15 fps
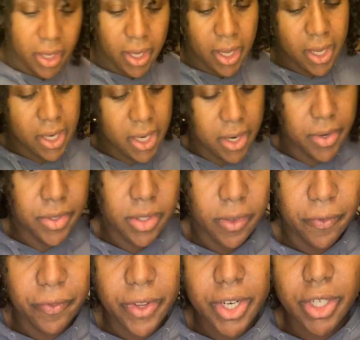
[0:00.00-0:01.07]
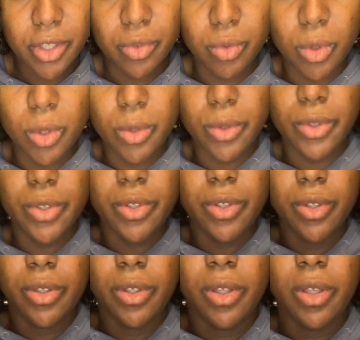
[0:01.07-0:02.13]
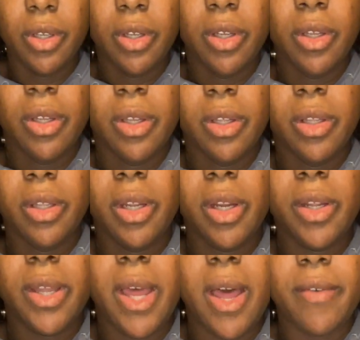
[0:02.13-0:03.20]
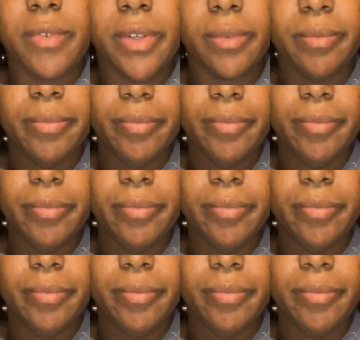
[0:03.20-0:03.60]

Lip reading: And here's the finished rolls. There you have it.